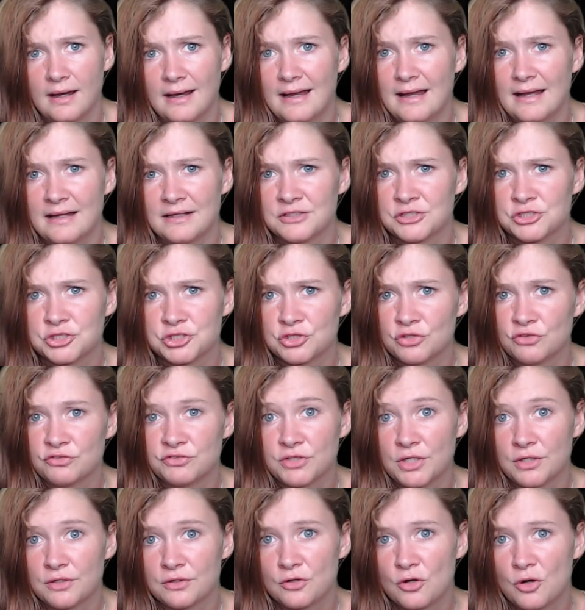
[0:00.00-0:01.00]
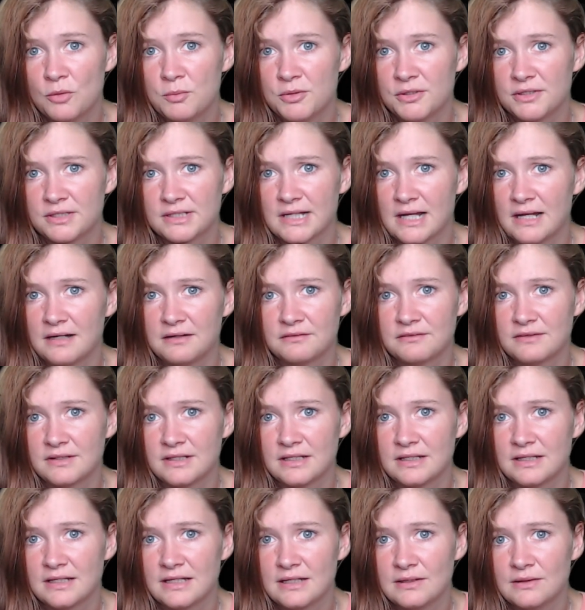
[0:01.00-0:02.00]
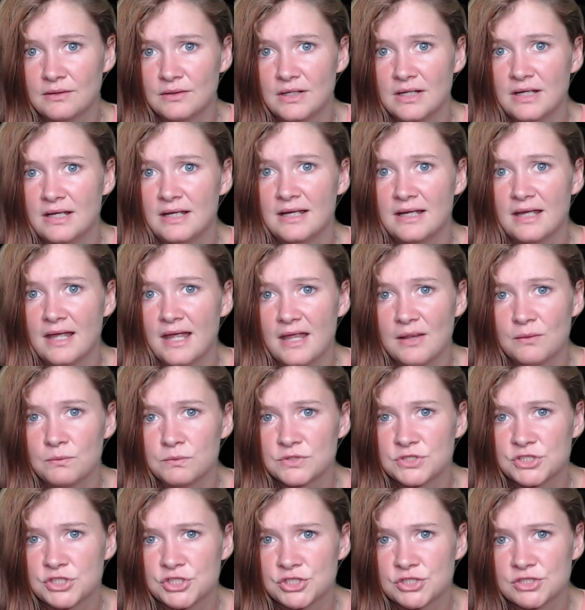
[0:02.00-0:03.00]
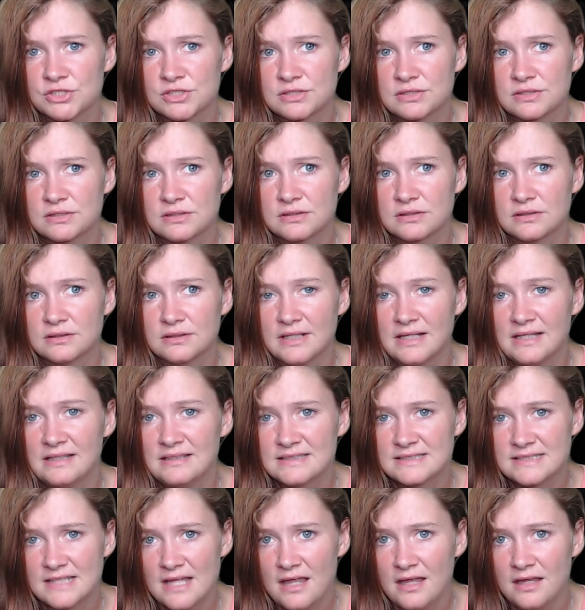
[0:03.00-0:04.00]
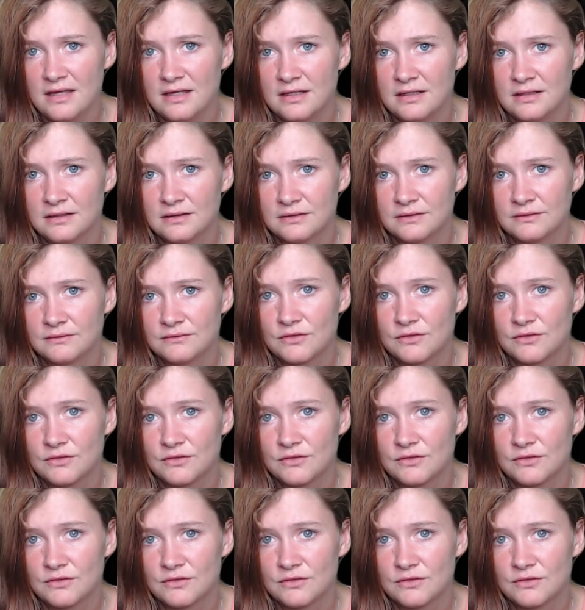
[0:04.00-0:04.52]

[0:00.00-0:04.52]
and shoved on a cupboard kind of thing. It it was just insane.